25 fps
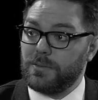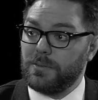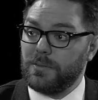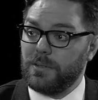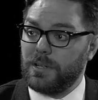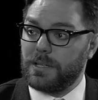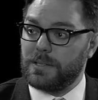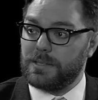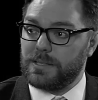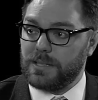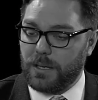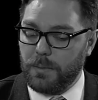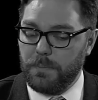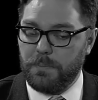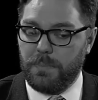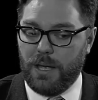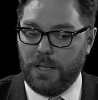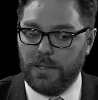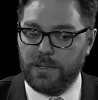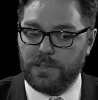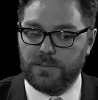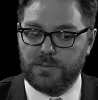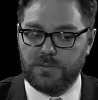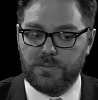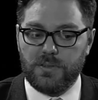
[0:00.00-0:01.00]
story. It's a
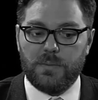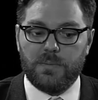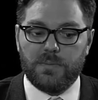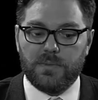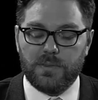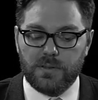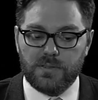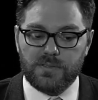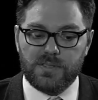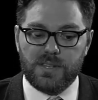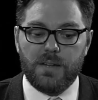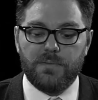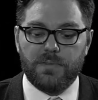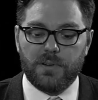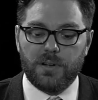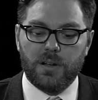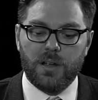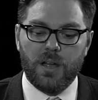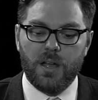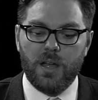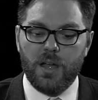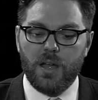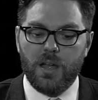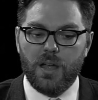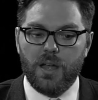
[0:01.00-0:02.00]
compelling strip. There's
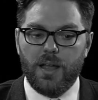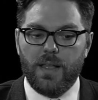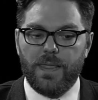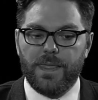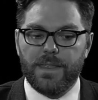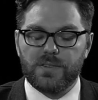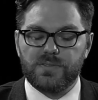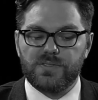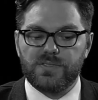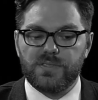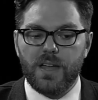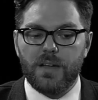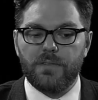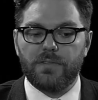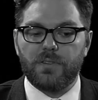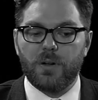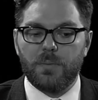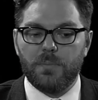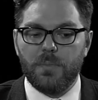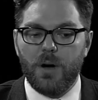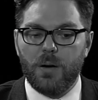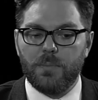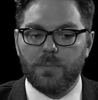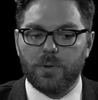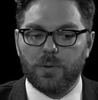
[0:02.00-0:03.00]
never
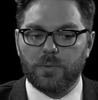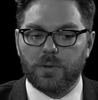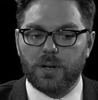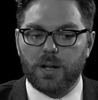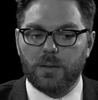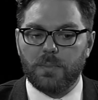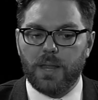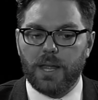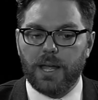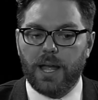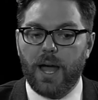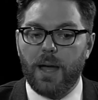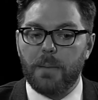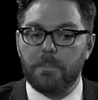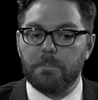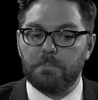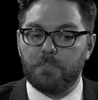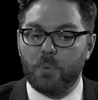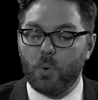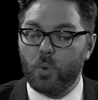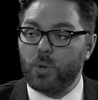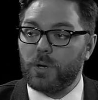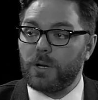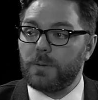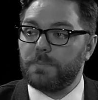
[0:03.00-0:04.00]
a moment when I'm like, I'm
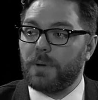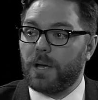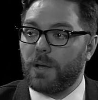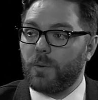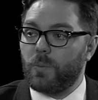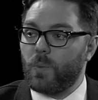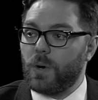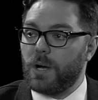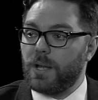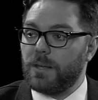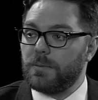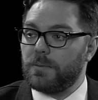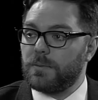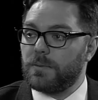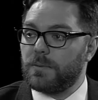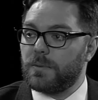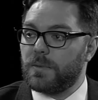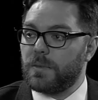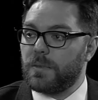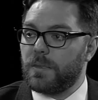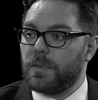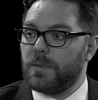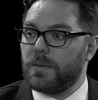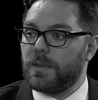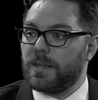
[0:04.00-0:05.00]
bored by what
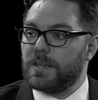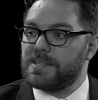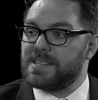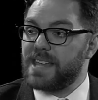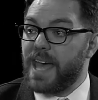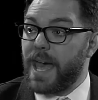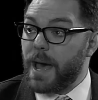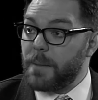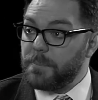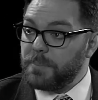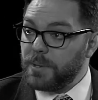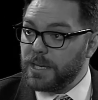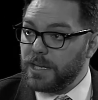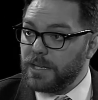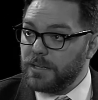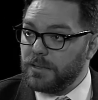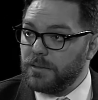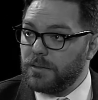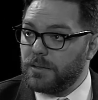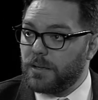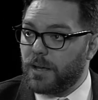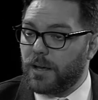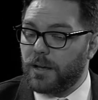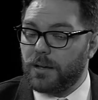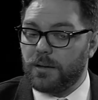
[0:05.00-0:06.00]
is
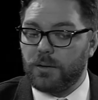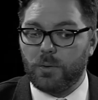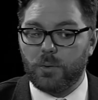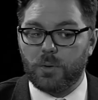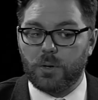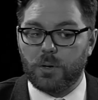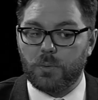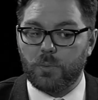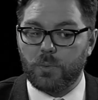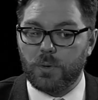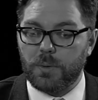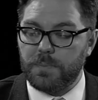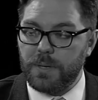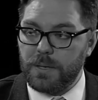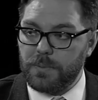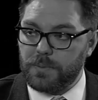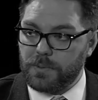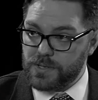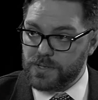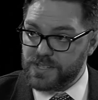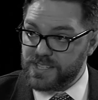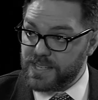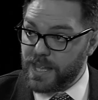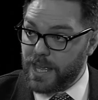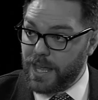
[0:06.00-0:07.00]
happening or what
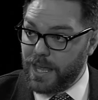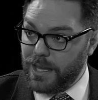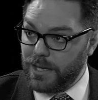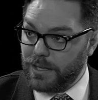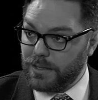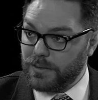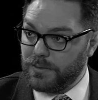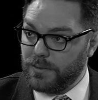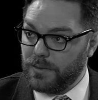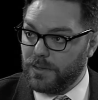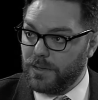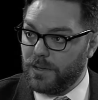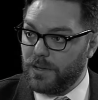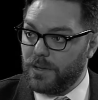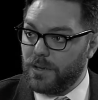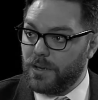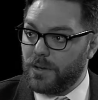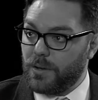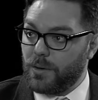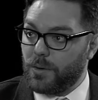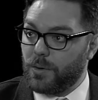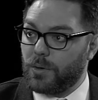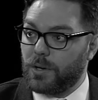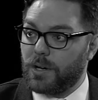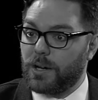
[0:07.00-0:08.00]
are saying,
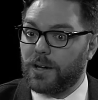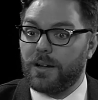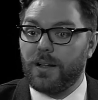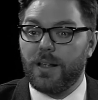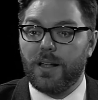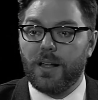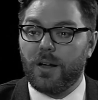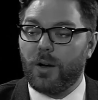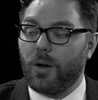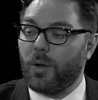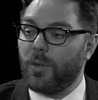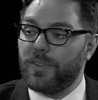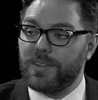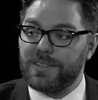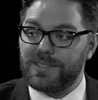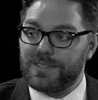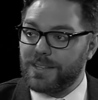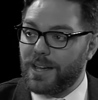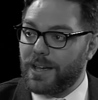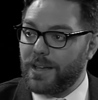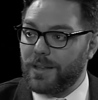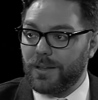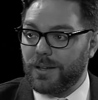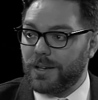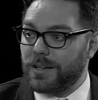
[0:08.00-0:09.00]
or, oh, this
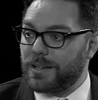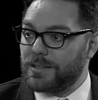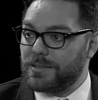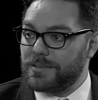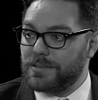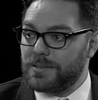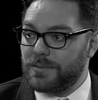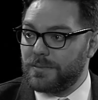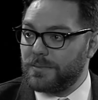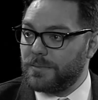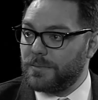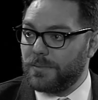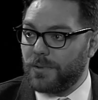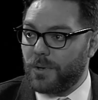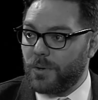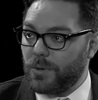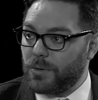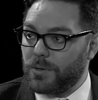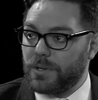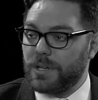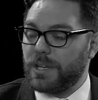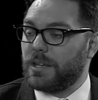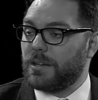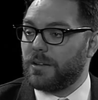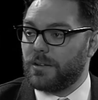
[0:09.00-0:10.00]
dialogue is
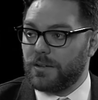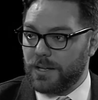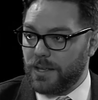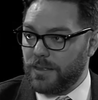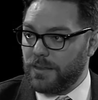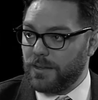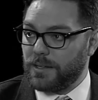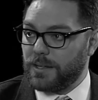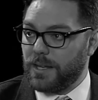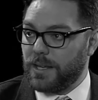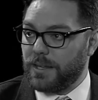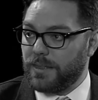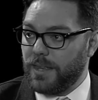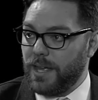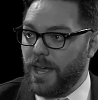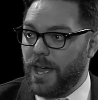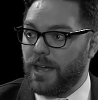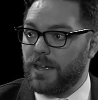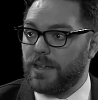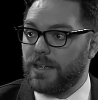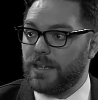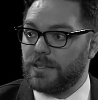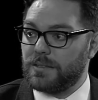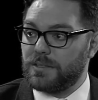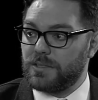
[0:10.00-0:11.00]
corny or anything like
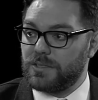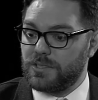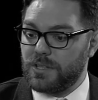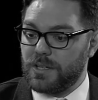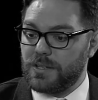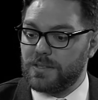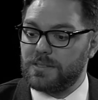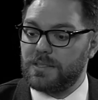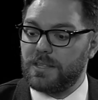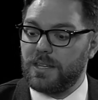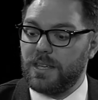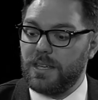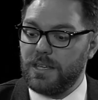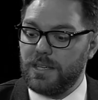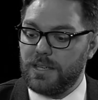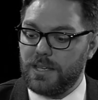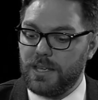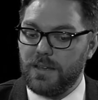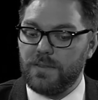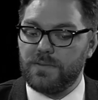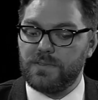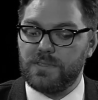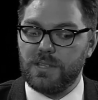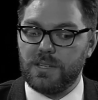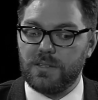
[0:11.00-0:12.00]
that. It's just he
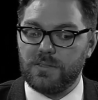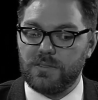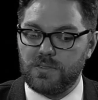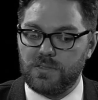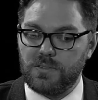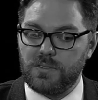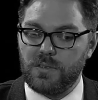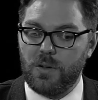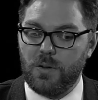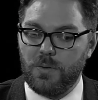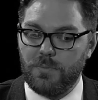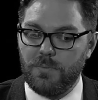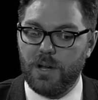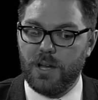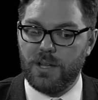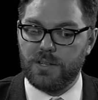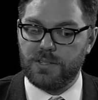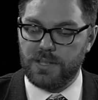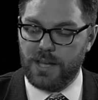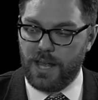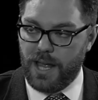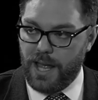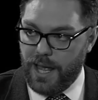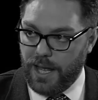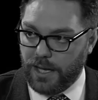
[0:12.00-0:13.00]
gives it so
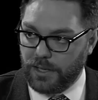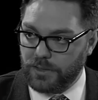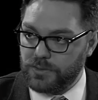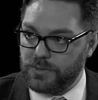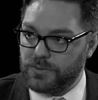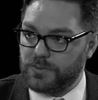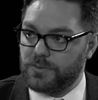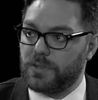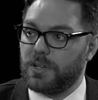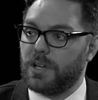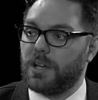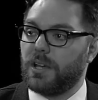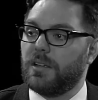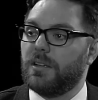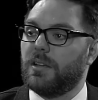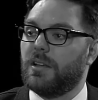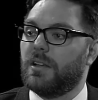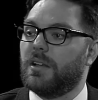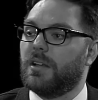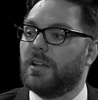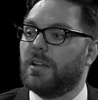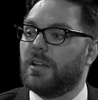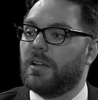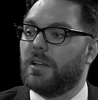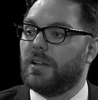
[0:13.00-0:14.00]
much extra
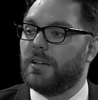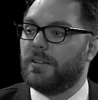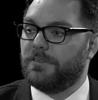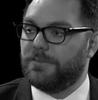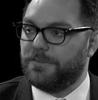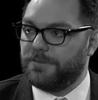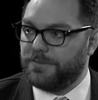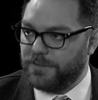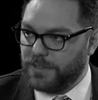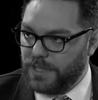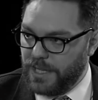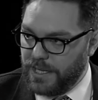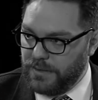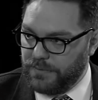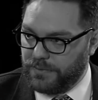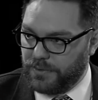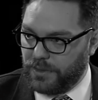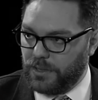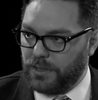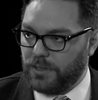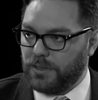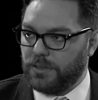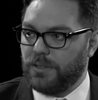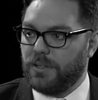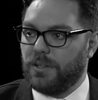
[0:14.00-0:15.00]

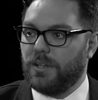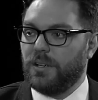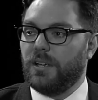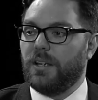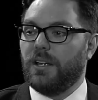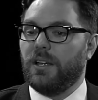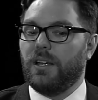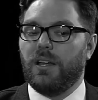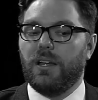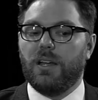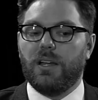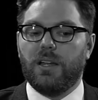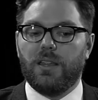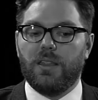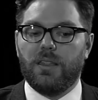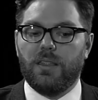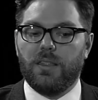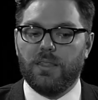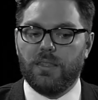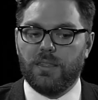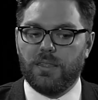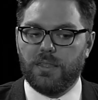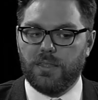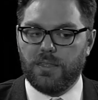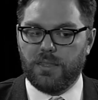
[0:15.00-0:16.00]
flavor
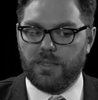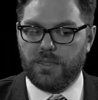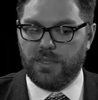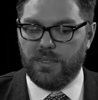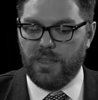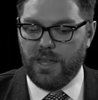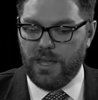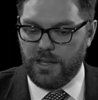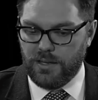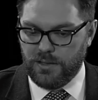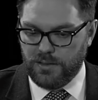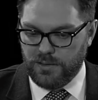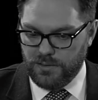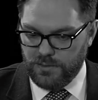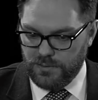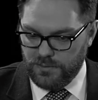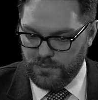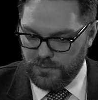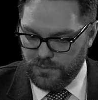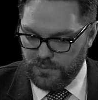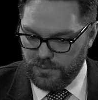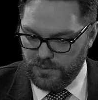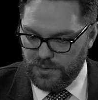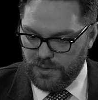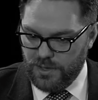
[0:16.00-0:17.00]
that
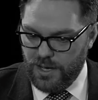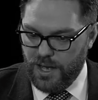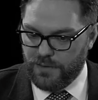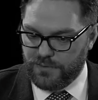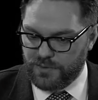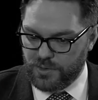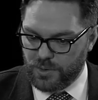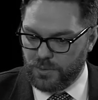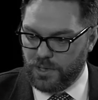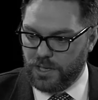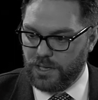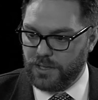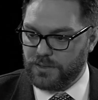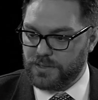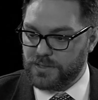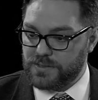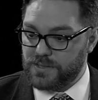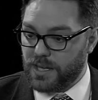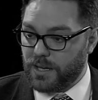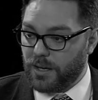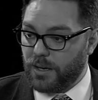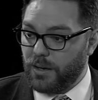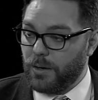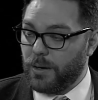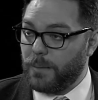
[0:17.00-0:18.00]
after a while you're just
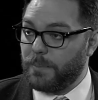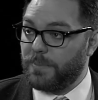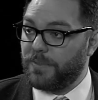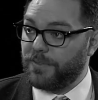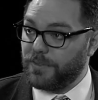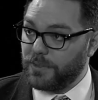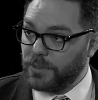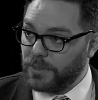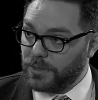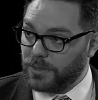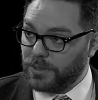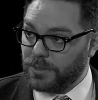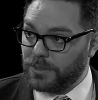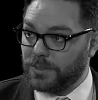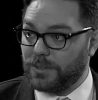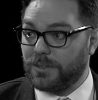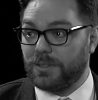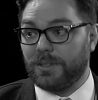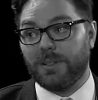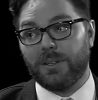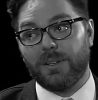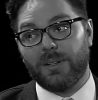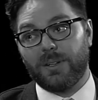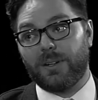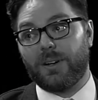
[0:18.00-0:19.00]
like, oh, I'm full.
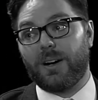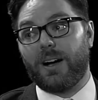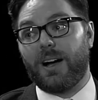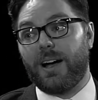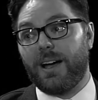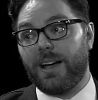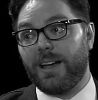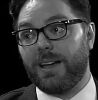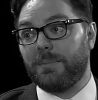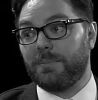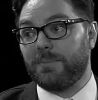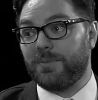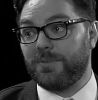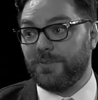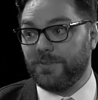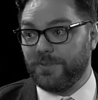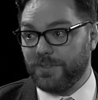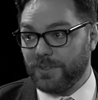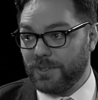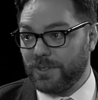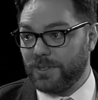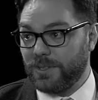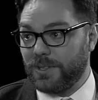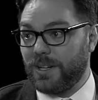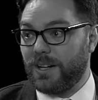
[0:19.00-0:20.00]
Yeah. Oh, I am
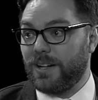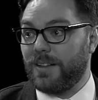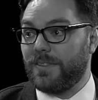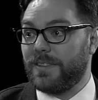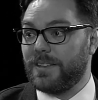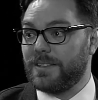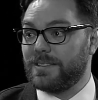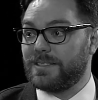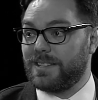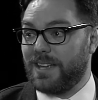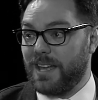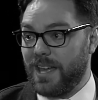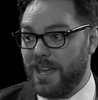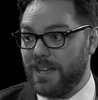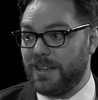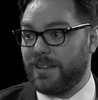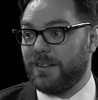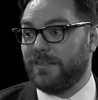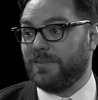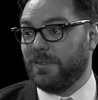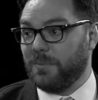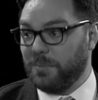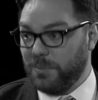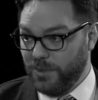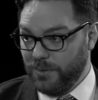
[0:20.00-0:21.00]
full on this cake
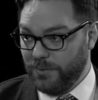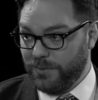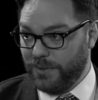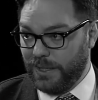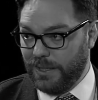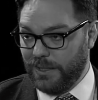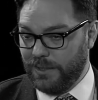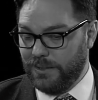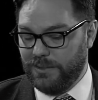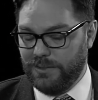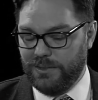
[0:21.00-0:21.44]
of a movie.